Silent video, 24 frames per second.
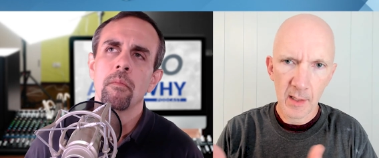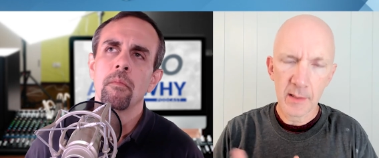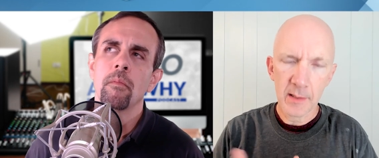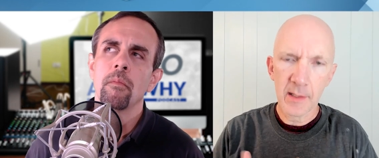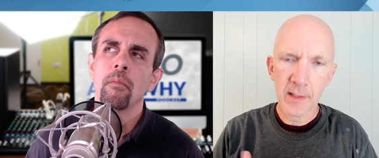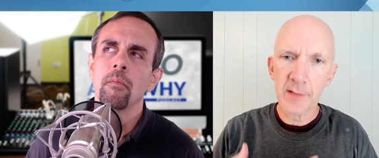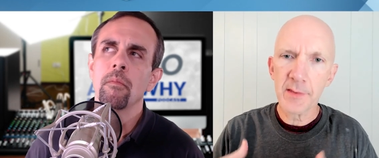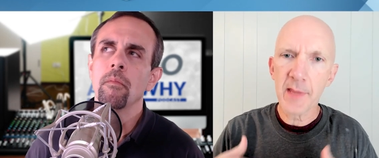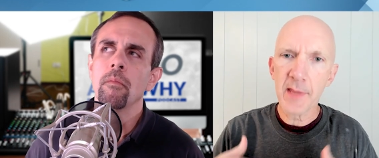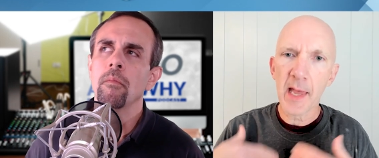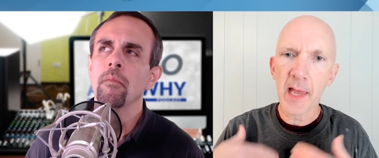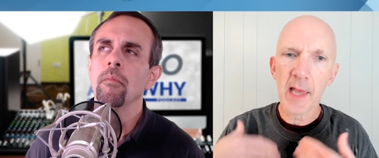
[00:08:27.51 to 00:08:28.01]

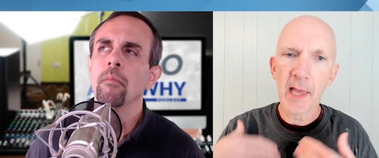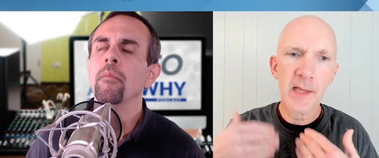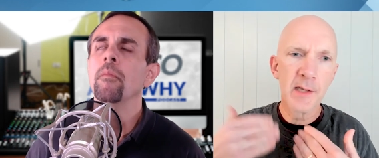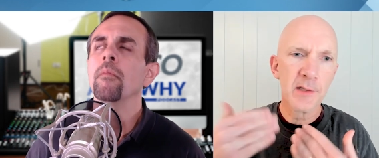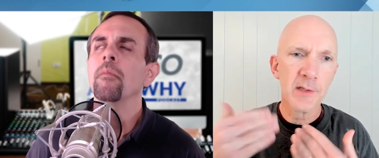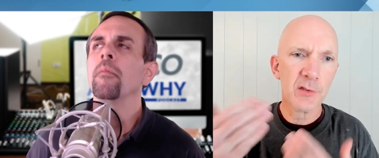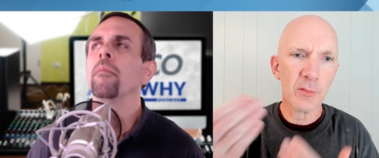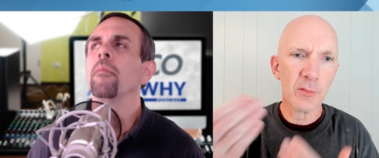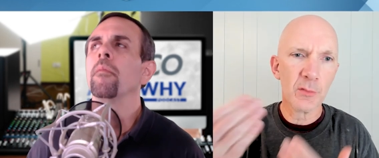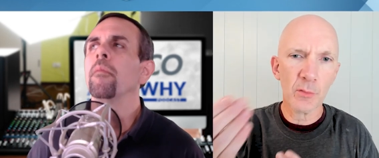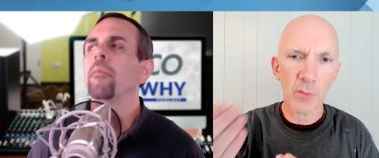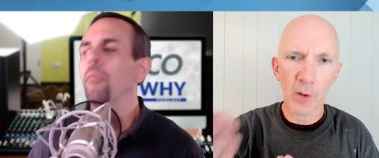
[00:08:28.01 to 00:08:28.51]
Speaker 1: Get that
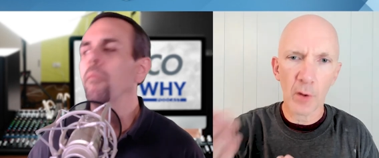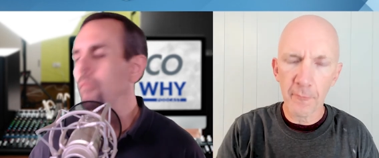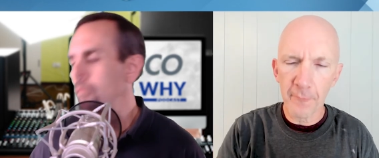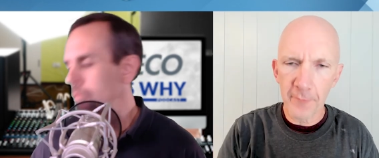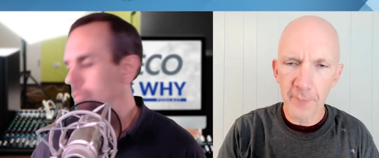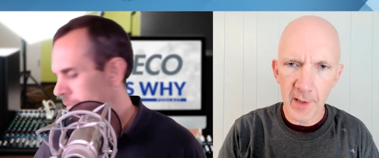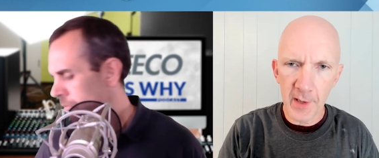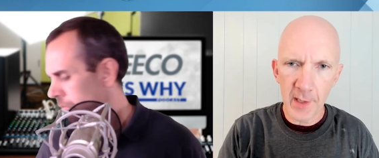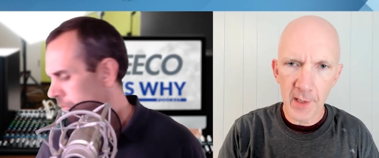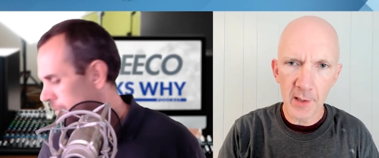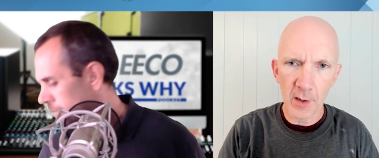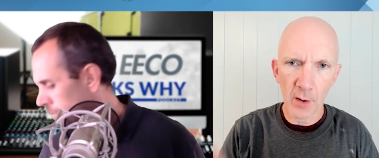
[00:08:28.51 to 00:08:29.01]
into mm-hmm. a
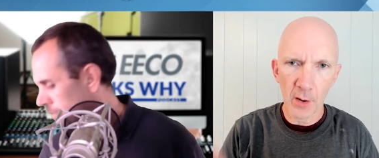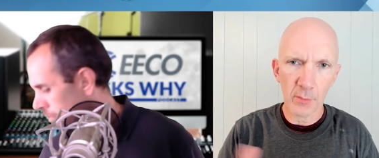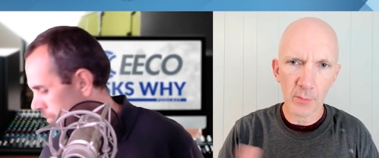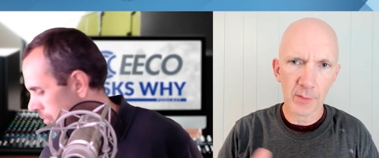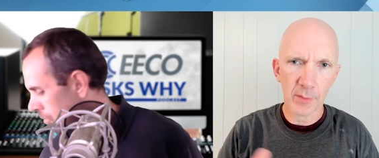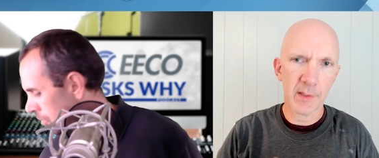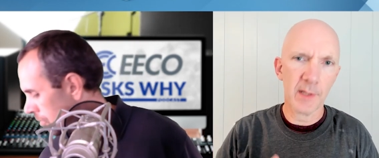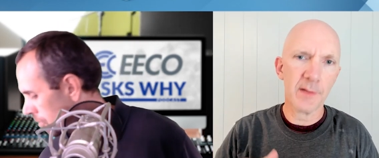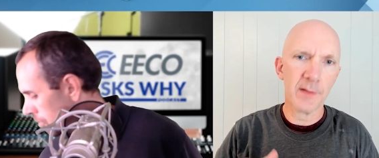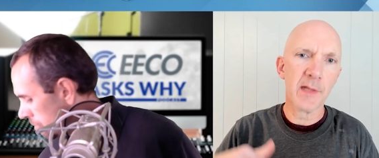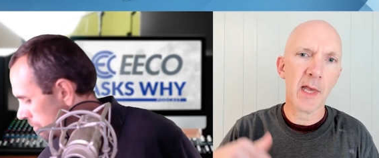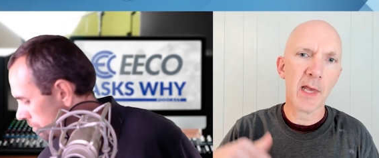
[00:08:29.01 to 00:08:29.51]
video,
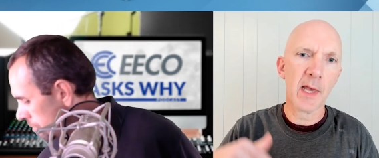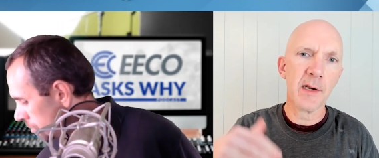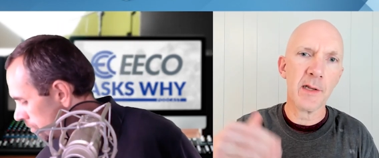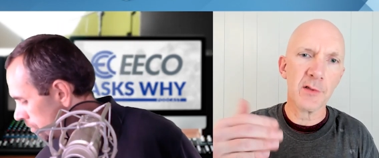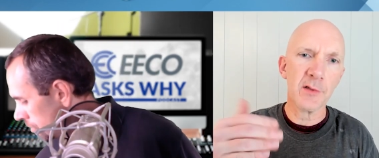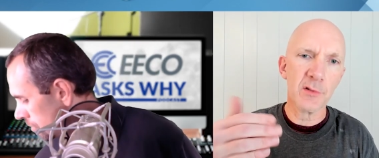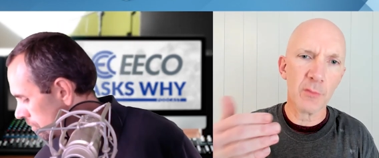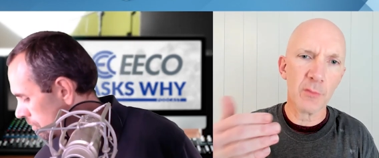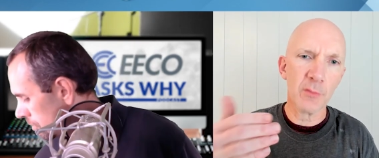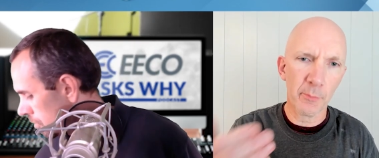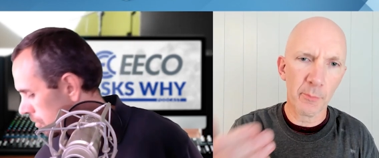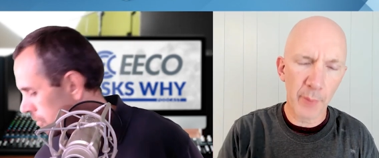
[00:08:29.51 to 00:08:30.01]
get that
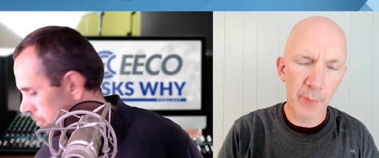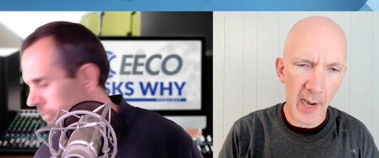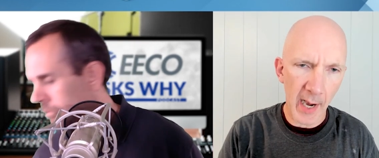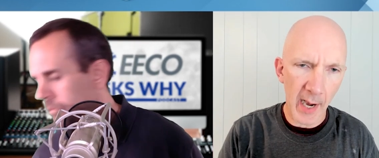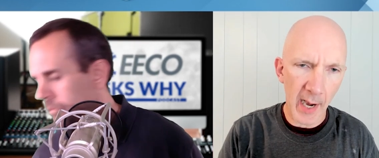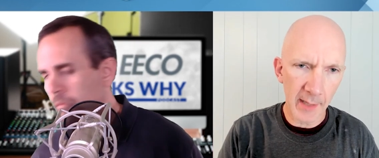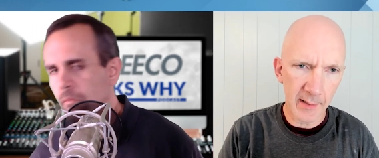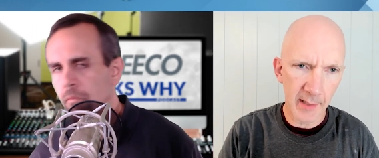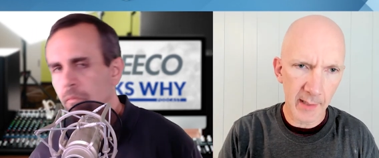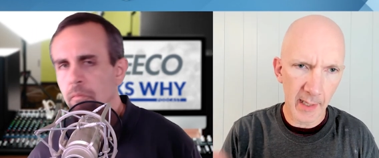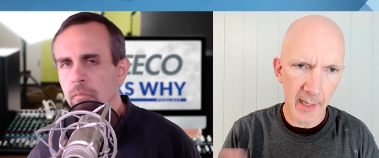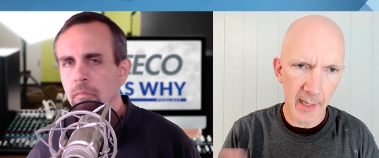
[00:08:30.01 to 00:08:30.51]
into a
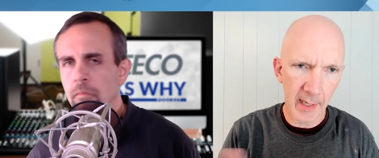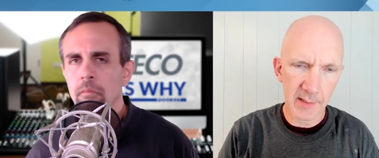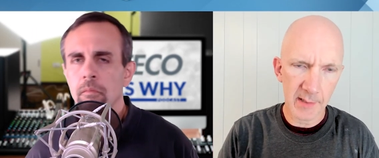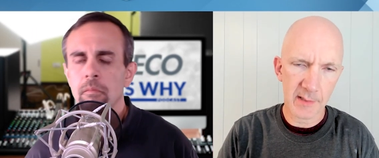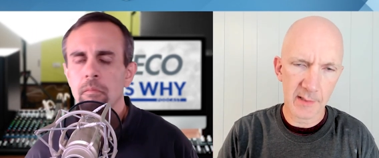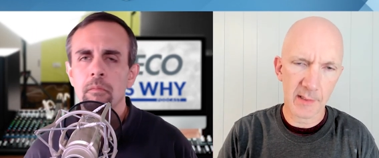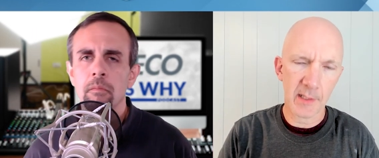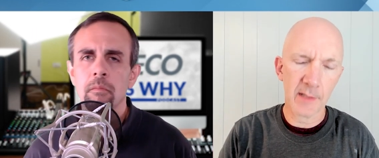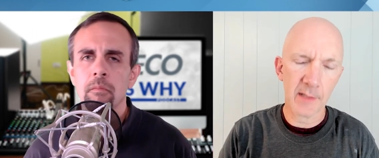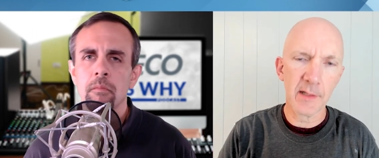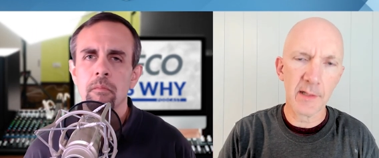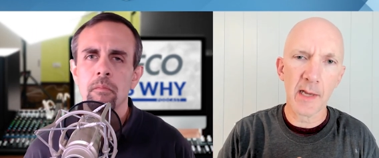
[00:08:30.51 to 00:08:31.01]

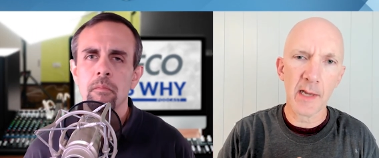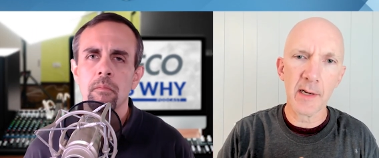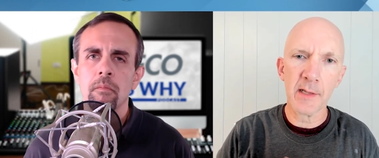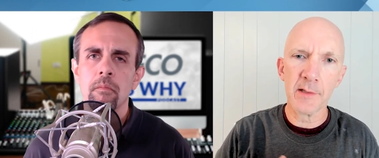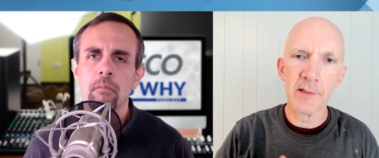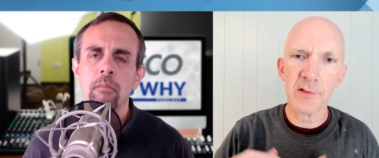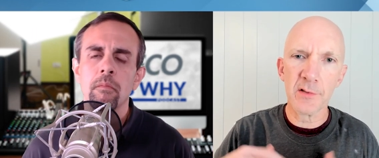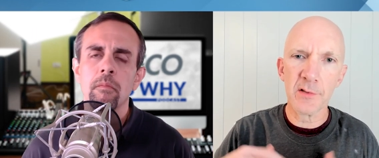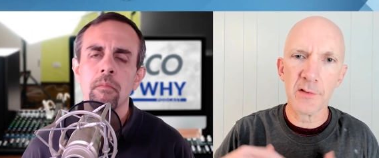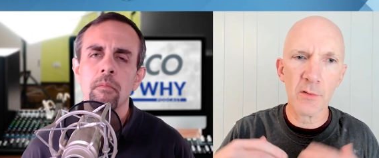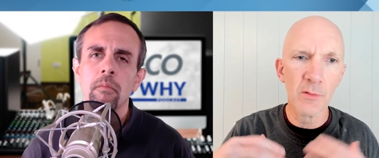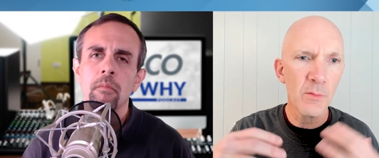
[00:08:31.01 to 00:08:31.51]
podcast, get that
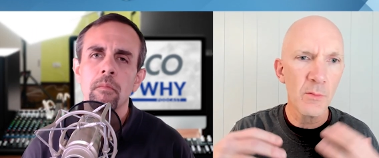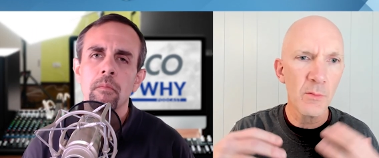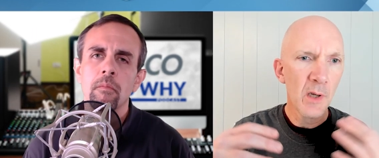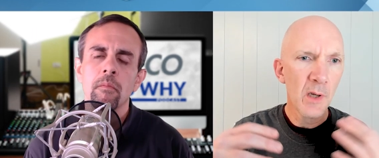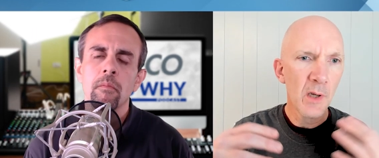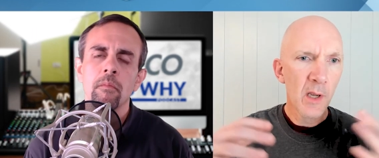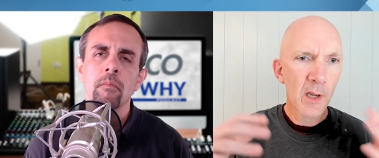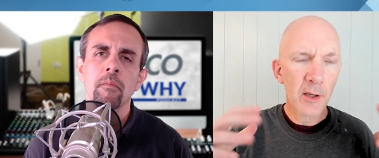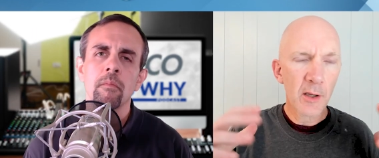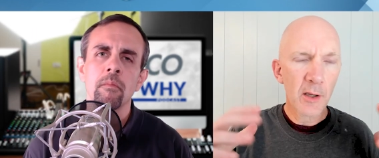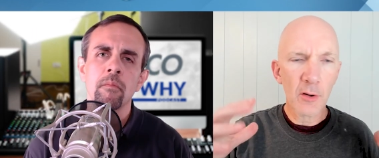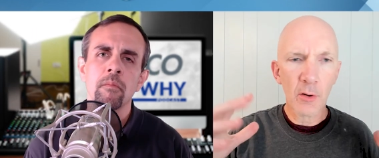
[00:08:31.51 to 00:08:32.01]
into,
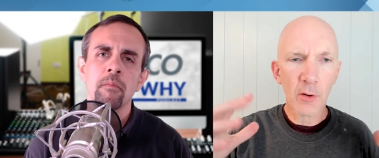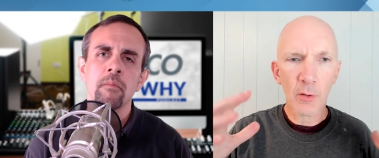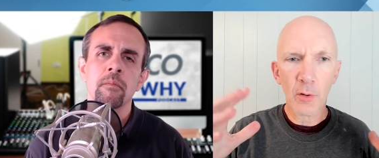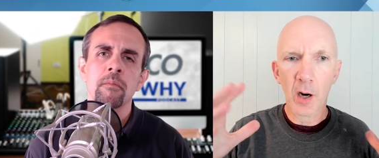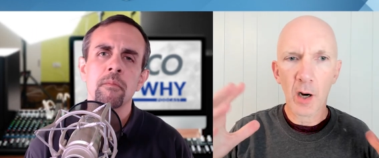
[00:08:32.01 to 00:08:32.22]
you know,